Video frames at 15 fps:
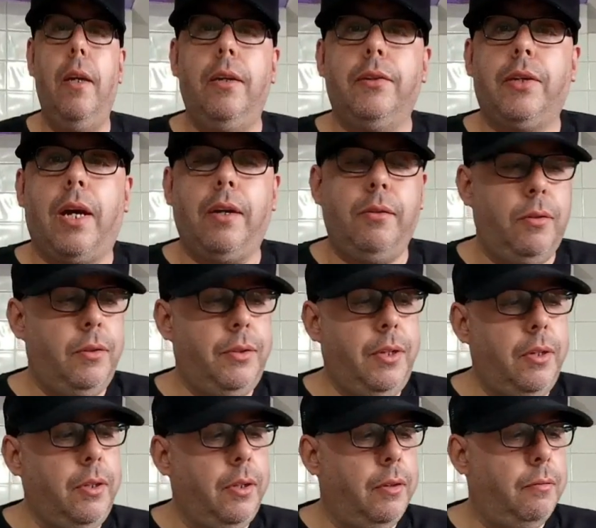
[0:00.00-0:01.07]
So,
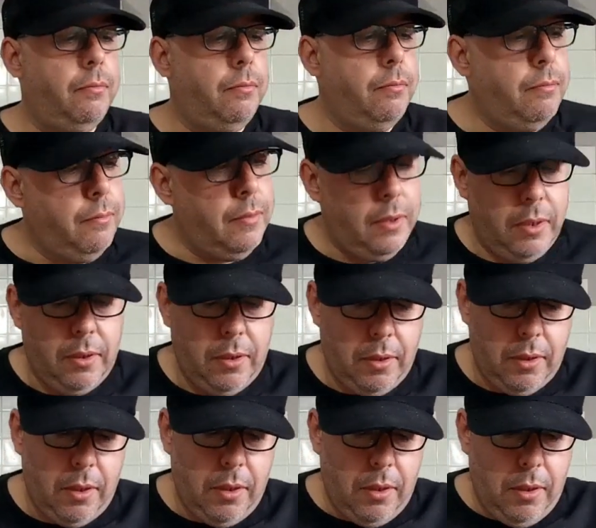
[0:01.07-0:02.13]
done.
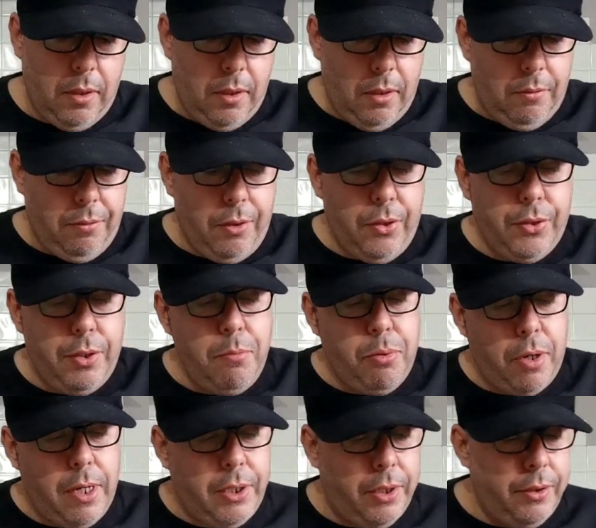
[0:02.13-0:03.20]
First
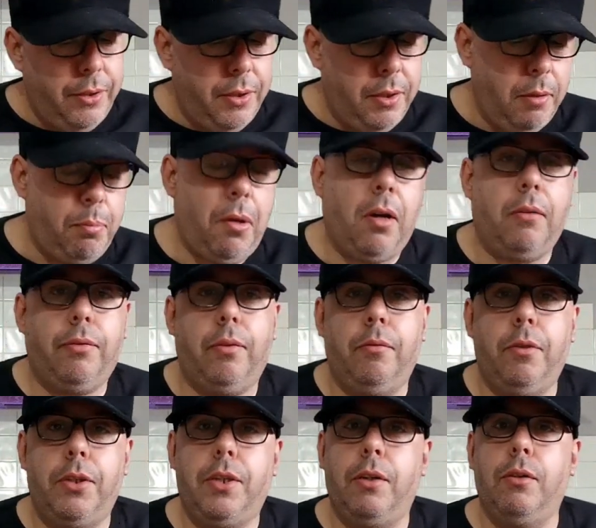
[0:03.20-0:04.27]
impressions, apart
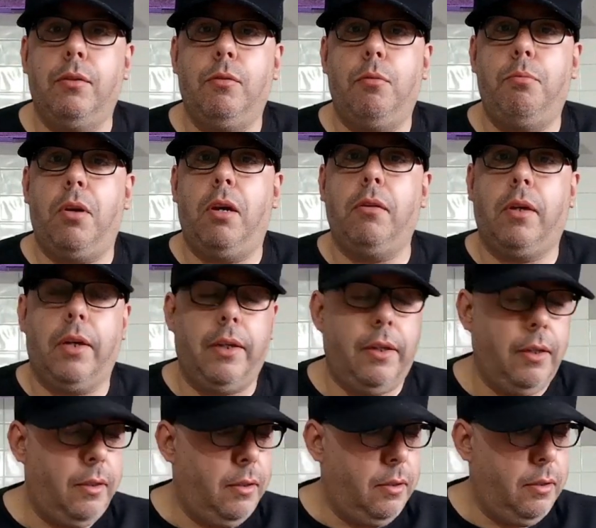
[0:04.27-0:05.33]
from the two that were broken,